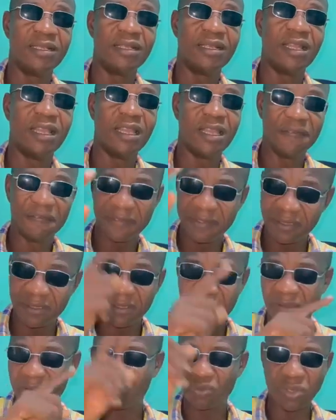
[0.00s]

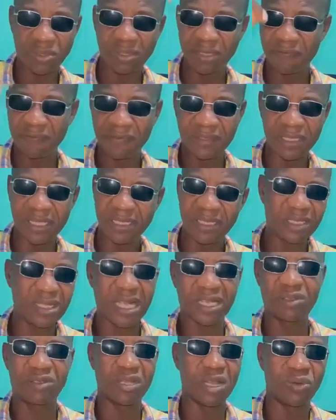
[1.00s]
even not even the day
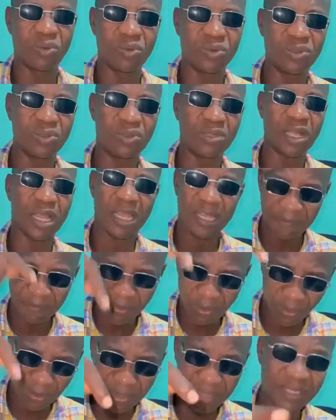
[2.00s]
that you are going to die,
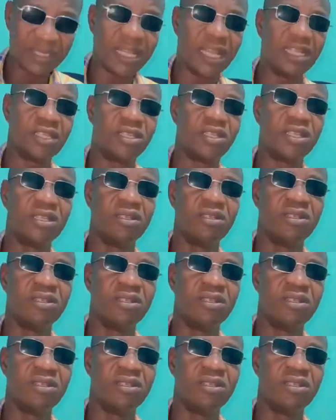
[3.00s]
even on this earth,